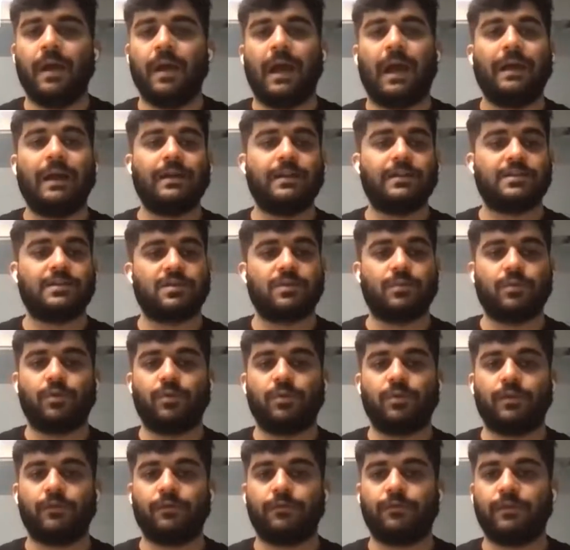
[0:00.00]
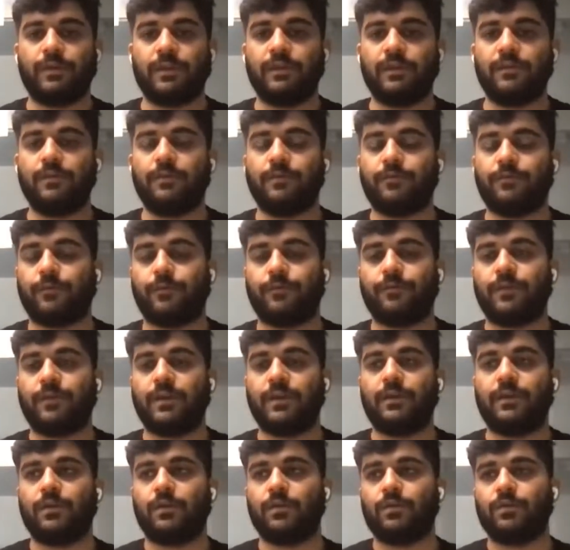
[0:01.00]
and distribute it for
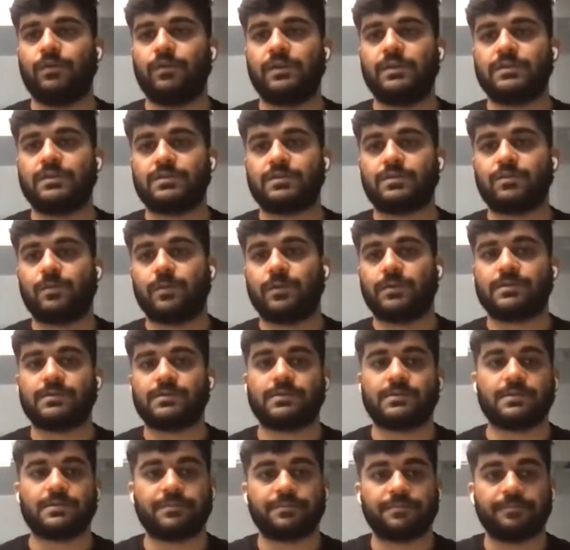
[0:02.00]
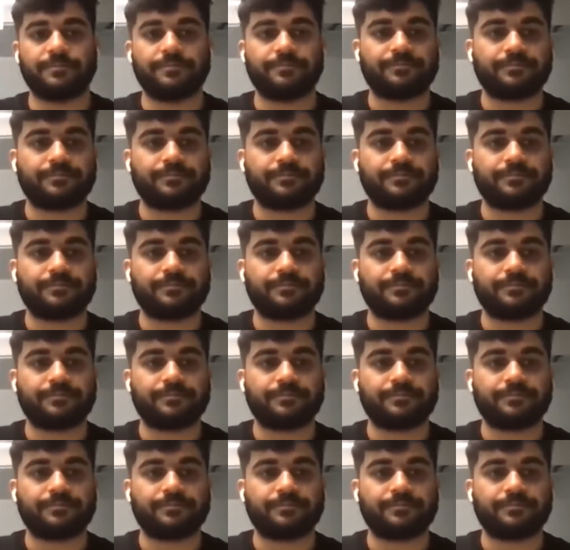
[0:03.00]
free to these students.